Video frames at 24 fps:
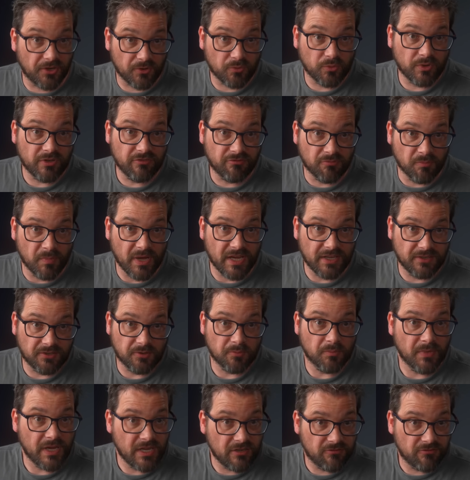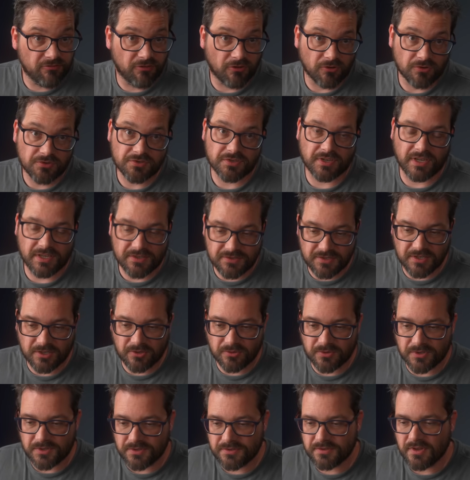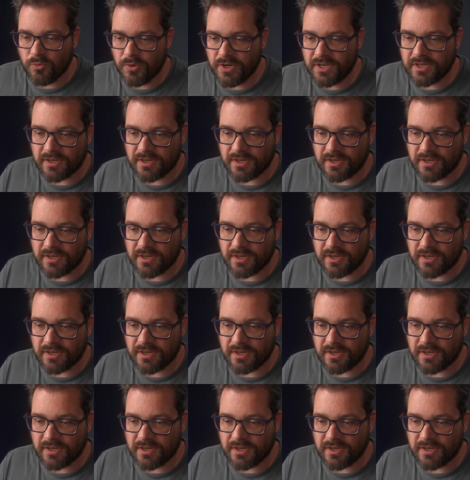that we've made the main function asynchronous, we